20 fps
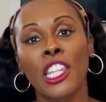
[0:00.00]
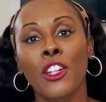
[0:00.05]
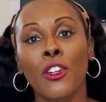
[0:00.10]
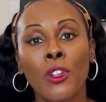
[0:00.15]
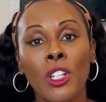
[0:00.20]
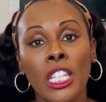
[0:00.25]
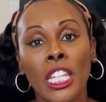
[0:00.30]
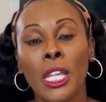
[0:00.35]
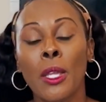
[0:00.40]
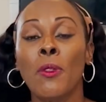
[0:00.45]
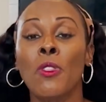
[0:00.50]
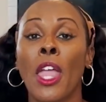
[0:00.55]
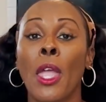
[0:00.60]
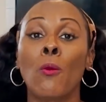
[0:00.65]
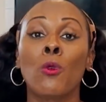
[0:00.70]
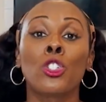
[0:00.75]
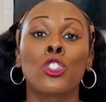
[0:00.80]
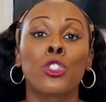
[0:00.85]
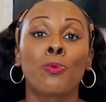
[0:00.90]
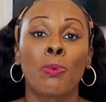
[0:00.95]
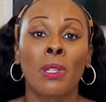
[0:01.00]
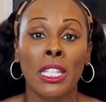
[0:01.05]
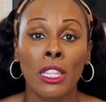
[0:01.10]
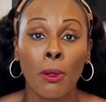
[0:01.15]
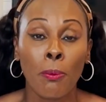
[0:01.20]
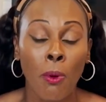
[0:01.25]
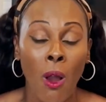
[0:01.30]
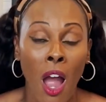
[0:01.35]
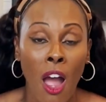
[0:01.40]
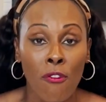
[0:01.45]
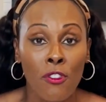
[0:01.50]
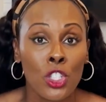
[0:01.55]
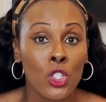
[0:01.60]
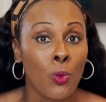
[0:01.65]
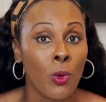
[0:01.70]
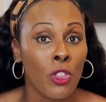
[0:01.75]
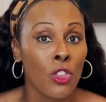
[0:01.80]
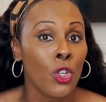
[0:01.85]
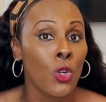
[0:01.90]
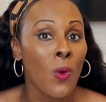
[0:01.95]
Literally, they will split the
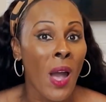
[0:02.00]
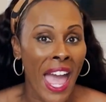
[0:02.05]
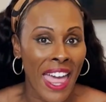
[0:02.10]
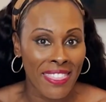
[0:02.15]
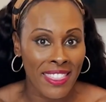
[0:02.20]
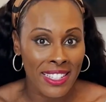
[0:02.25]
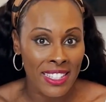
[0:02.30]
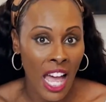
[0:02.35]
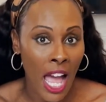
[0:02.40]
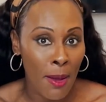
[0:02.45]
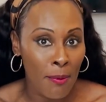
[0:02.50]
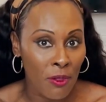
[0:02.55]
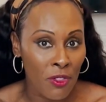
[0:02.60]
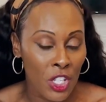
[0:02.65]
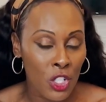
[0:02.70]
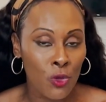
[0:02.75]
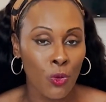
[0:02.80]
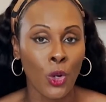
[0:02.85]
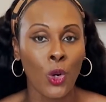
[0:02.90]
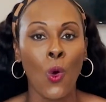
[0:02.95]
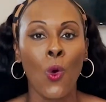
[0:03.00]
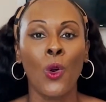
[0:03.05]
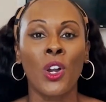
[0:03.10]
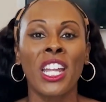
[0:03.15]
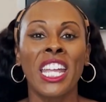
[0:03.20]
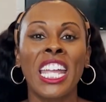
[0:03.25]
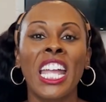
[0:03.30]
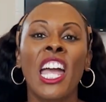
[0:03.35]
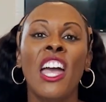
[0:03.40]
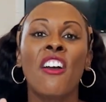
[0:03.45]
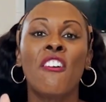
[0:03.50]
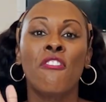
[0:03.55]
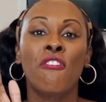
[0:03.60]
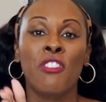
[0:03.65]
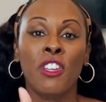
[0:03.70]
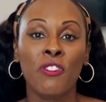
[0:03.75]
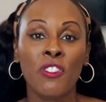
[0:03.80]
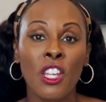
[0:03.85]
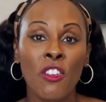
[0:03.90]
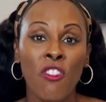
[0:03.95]
profits with you at the time of this recording
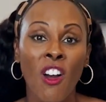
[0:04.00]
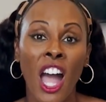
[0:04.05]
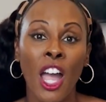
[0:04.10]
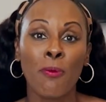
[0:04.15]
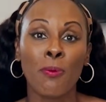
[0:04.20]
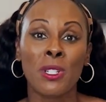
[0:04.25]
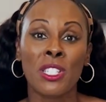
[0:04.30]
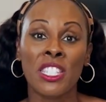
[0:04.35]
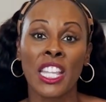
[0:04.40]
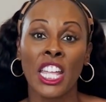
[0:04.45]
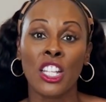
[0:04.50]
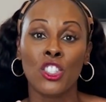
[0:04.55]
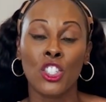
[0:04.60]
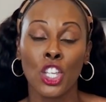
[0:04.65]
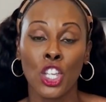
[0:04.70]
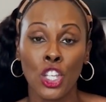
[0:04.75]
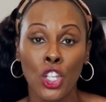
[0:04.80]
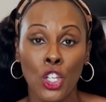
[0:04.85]
55% to